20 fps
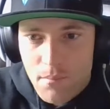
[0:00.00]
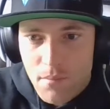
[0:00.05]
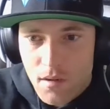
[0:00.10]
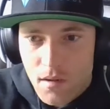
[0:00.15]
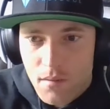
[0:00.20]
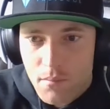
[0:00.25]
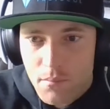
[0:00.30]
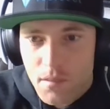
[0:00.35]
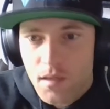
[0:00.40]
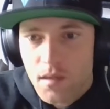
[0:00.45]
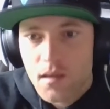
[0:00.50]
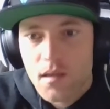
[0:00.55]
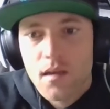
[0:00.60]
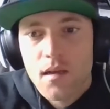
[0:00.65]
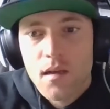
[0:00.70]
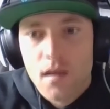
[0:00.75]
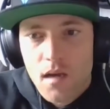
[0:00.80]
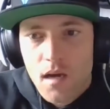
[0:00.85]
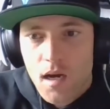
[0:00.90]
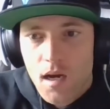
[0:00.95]
that part. But
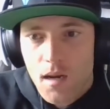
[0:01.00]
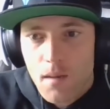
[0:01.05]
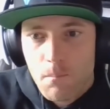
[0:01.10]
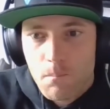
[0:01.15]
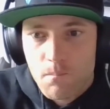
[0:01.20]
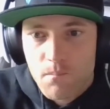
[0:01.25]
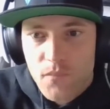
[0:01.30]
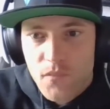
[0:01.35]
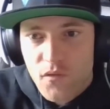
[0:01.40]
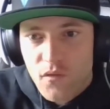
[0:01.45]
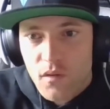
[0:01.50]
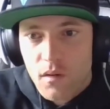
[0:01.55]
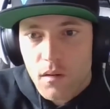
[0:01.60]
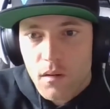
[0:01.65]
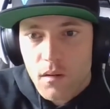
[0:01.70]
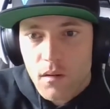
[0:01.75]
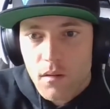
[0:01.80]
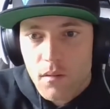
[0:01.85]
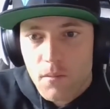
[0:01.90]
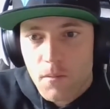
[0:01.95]

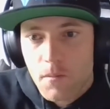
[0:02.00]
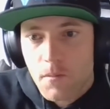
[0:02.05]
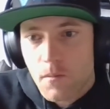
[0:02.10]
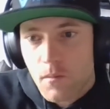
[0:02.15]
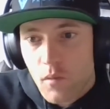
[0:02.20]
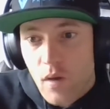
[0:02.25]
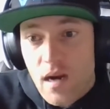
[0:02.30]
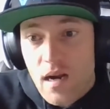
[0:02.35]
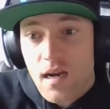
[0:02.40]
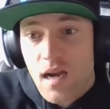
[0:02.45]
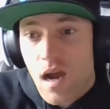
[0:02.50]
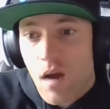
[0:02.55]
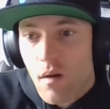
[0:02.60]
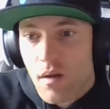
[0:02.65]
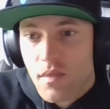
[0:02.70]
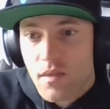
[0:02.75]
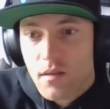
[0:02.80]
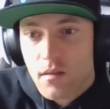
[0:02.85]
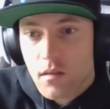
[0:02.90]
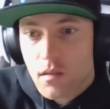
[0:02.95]
for right now,
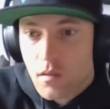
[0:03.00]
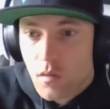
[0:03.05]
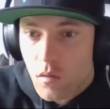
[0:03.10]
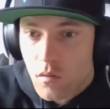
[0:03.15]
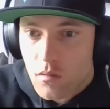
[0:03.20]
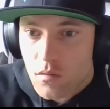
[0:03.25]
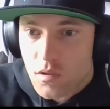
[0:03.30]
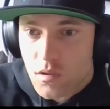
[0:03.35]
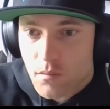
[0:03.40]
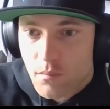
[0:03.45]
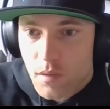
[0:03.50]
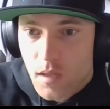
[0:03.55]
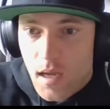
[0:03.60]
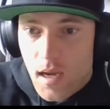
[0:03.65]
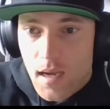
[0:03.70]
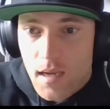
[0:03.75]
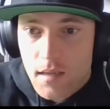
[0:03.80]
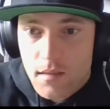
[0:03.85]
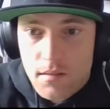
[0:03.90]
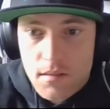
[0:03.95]
I think the total
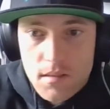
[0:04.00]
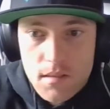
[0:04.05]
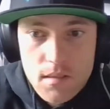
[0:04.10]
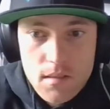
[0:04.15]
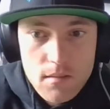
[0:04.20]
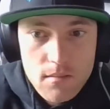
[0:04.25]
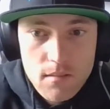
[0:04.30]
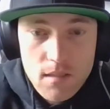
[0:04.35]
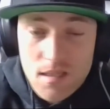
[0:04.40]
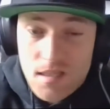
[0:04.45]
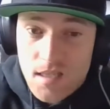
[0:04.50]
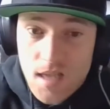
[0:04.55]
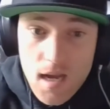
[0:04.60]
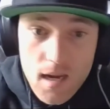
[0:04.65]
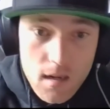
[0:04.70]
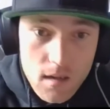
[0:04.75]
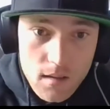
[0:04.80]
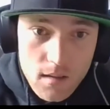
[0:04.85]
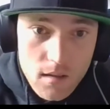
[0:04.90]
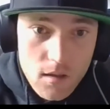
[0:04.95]
supply it's
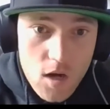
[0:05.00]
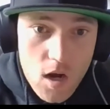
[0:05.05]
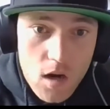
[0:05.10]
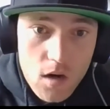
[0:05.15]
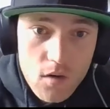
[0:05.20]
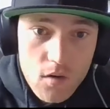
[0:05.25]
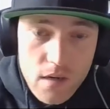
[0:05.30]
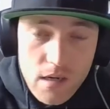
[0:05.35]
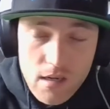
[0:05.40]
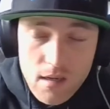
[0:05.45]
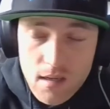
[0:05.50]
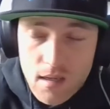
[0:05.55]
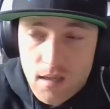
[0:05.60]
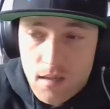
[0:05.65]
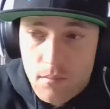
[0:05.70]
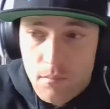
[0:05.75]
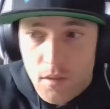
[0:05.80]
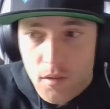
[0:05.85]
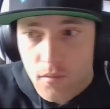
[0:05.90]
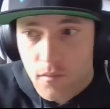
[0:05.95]
not concreted
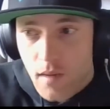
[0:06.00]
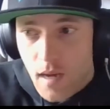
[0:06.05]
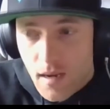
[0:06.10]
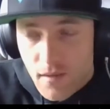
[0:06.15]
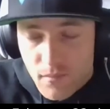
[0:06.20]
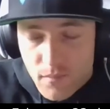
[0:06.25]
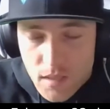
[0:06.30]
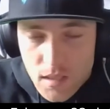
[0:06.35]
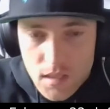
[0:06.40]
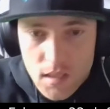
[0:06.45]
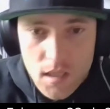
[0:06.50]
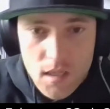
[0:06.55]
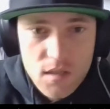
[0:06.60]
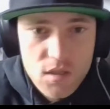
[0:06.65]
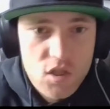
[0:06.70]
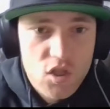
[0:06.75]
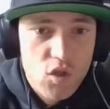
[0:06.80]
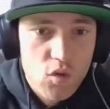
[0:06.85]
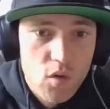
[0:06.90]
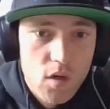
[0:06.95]
in, but I've
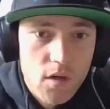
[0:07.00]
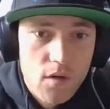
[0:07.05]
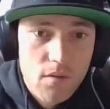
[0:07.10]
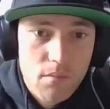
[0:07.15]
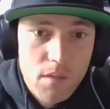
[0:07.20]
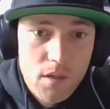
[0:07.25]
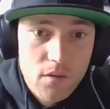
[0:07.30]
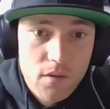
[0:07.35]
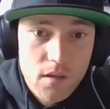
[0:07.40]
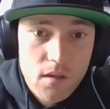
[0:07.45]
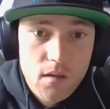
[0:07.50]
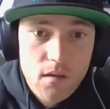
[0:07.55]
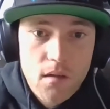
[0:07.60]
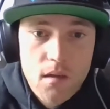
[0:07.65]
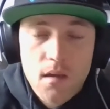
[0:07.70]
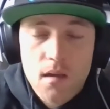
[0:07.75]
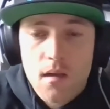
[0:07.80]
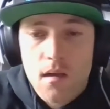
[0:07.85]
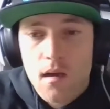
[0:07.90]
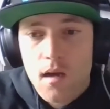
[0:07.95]
discussed 200 million,
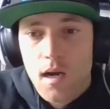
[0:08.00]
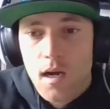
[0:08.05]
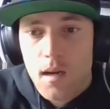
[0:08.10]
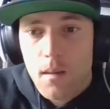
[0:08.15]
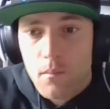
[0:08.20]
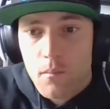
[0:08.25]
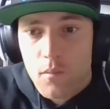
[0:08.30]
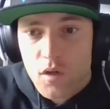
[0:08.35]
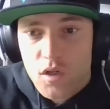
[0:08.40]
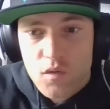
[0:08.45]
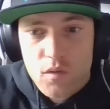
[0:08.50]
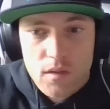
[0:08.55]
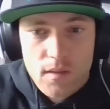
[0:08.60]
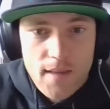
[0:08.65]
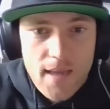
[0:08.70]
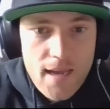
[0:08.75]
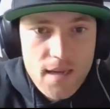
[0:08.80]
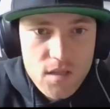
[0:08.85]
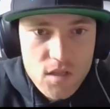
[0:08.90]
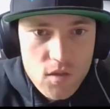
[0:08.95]
which would
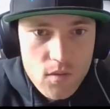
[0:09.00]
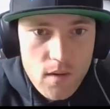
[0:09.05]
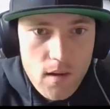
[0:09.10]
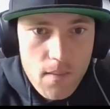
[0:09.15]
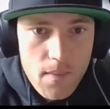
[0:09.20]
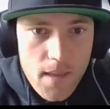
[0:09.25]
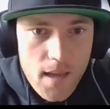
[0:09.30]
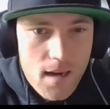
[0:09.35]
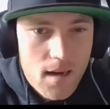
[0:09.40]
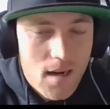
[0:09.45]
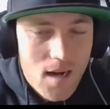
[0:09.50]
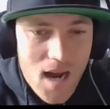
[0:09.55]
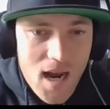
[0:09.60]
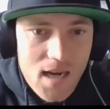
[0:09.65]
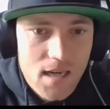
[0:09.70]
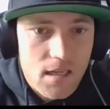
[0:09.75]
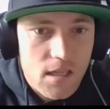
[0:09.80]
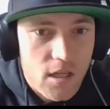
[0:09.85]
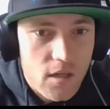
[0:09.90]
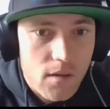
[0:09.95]
last around that
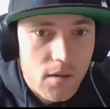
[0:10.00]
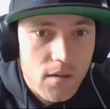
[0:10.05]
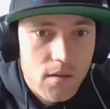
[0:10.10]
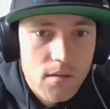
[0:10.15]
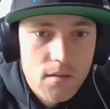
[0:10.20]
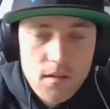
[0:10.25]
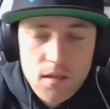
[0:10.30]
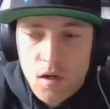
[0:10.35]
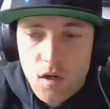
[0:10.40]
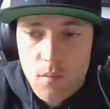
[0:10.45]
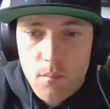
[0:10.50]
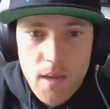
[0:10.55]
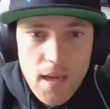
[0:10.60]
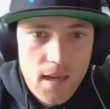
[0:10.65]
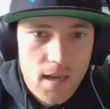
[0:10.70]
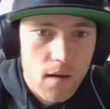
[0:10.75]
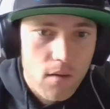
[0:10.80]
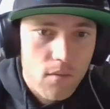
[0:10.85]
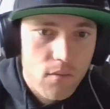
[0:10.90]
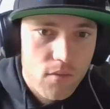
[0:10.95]
9-year,
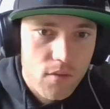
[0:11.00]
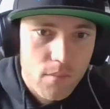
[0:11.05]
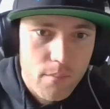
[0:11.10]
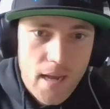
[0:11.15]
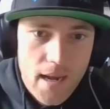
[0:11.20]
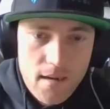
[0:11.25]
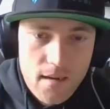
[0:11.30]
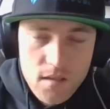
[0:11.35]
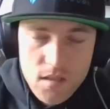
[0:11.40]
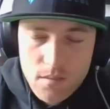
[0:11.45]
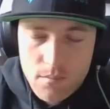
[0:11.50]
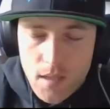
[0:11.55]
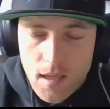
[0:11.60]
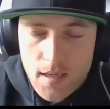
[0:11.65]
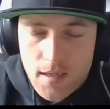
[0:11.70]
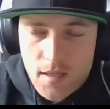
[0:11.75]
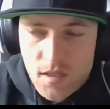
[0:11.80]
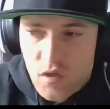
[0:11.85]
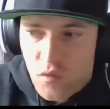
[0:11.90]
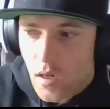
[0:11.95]
payout for PAC
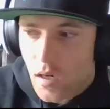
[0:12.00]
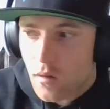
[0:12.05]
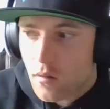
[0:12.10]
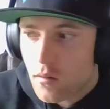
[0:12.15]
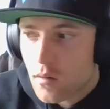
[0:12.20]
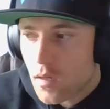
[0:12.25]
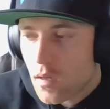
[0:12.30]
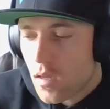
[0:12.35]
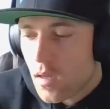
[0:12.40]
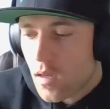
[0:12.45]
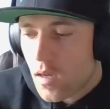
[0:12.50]
supply as well.